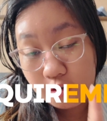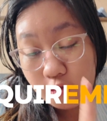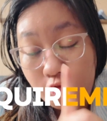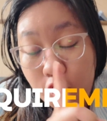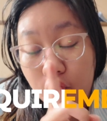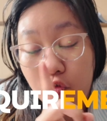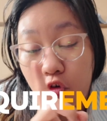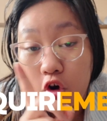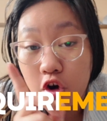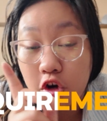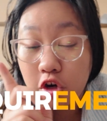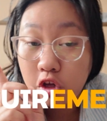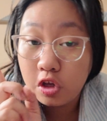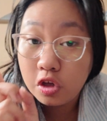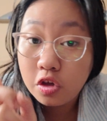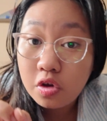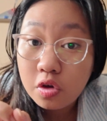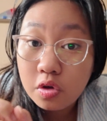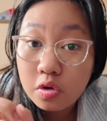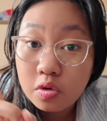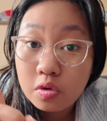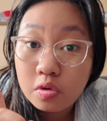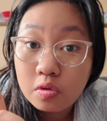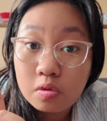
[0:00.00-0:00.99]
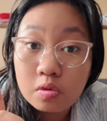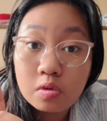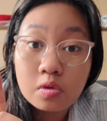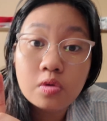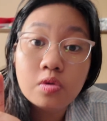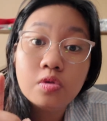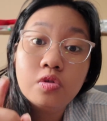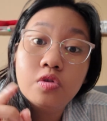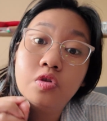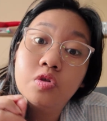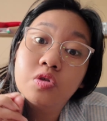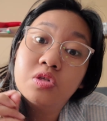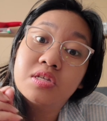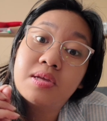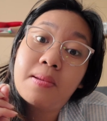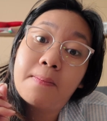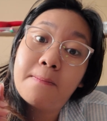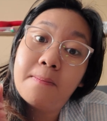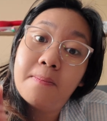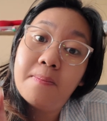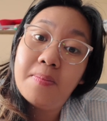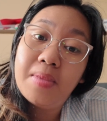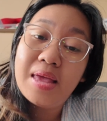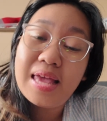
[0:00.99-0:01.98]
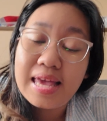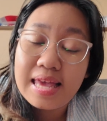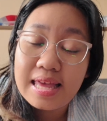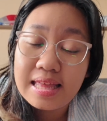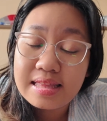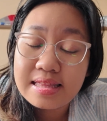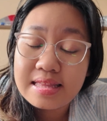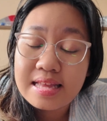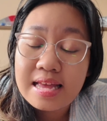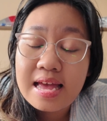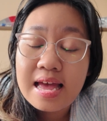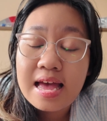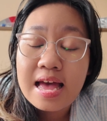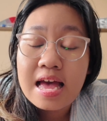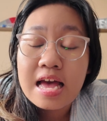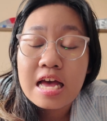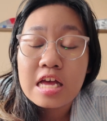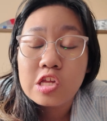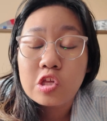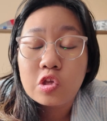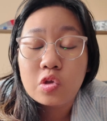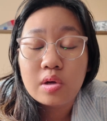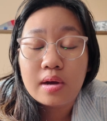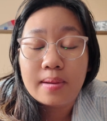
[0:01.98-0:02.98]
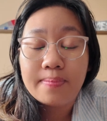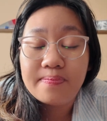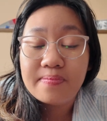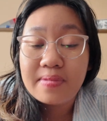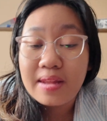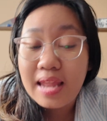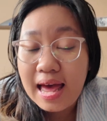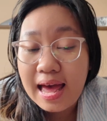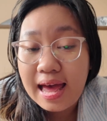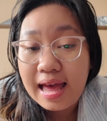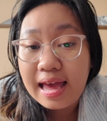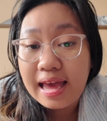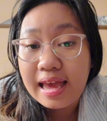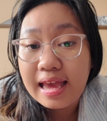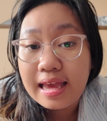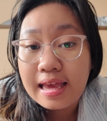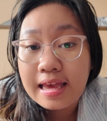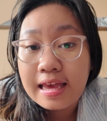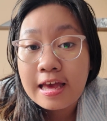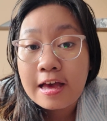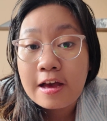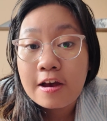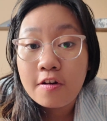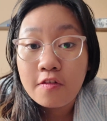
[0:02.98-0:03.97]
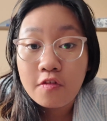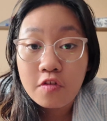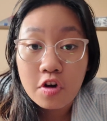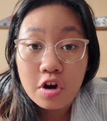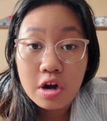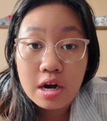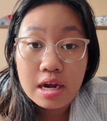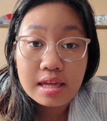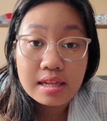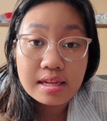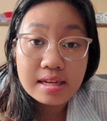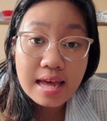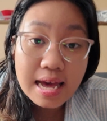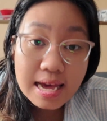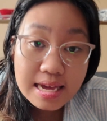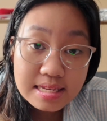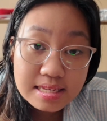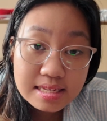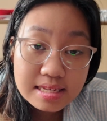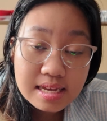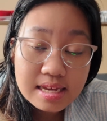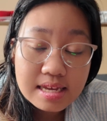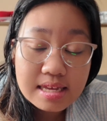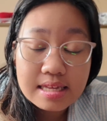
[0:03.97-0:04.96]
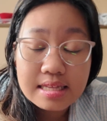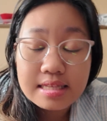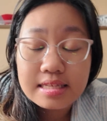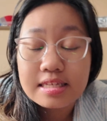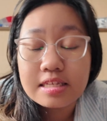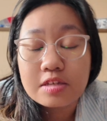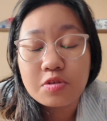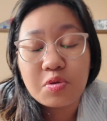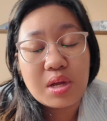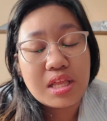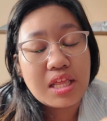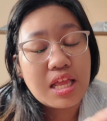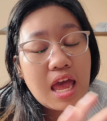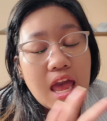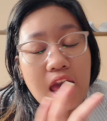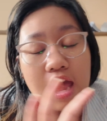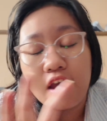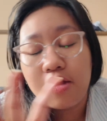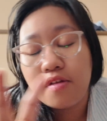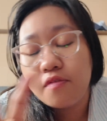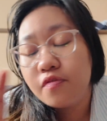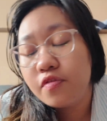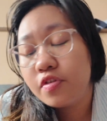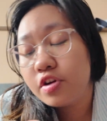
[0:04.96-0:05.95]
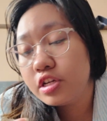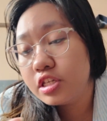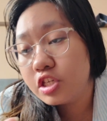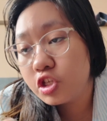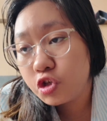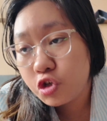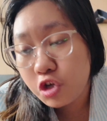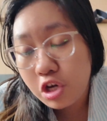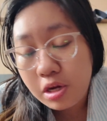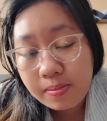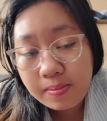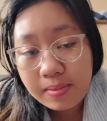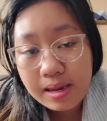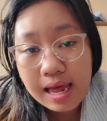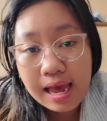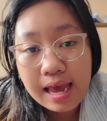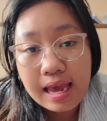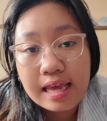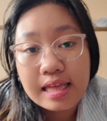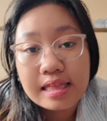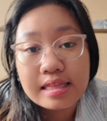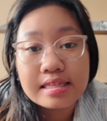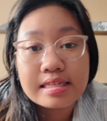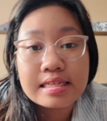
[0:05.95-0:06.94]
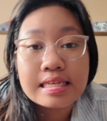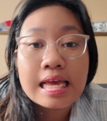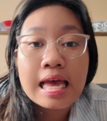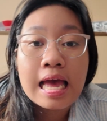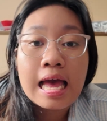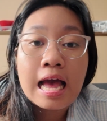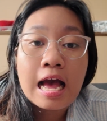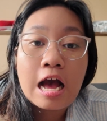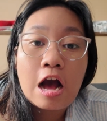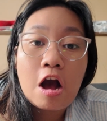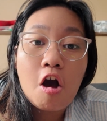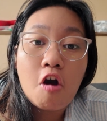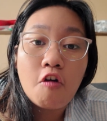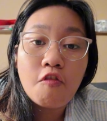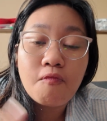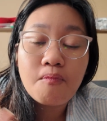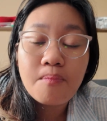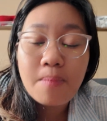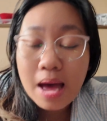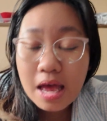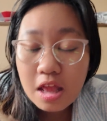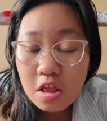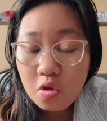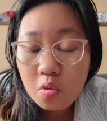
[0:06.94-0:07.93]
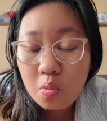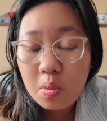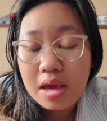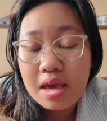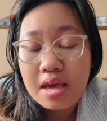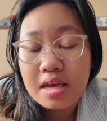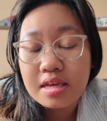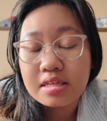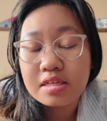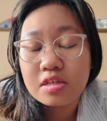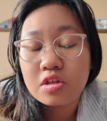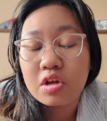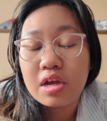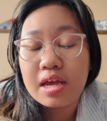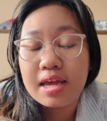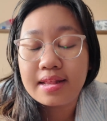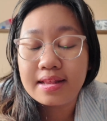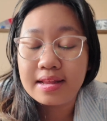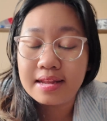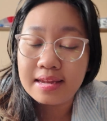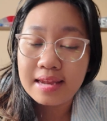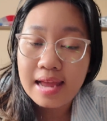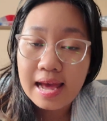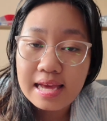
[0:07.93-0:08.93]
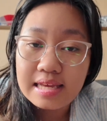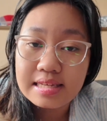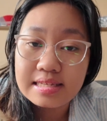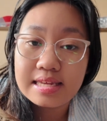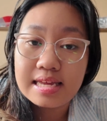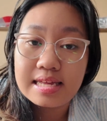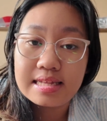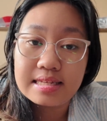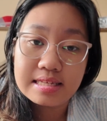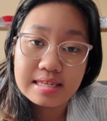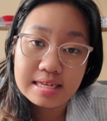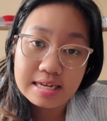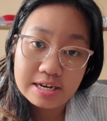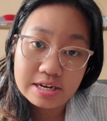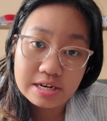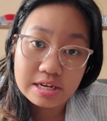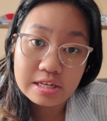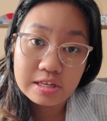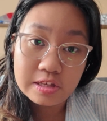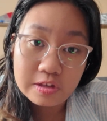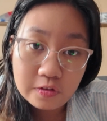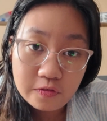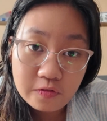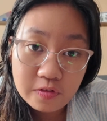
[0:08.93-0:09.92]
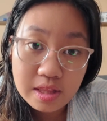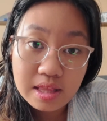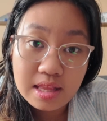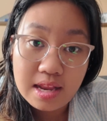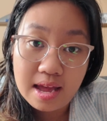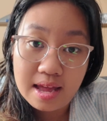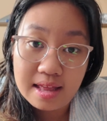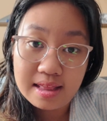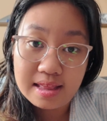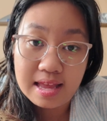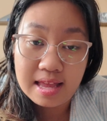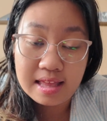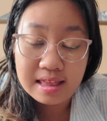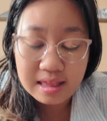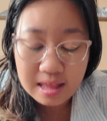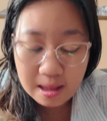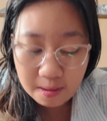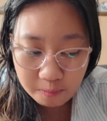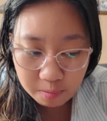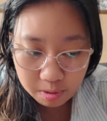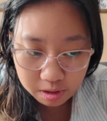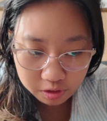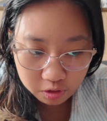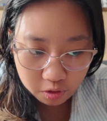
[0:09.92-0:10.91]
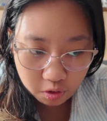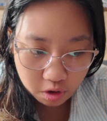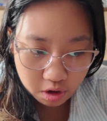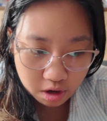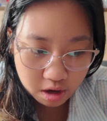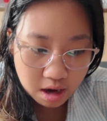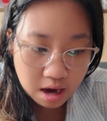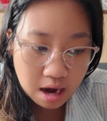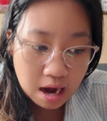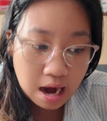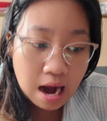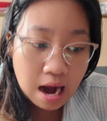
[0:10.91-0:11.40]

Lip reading: for you to submit to apply for a license, whatever streamlines of pathways to get a license here in Newfoundland and Labrador.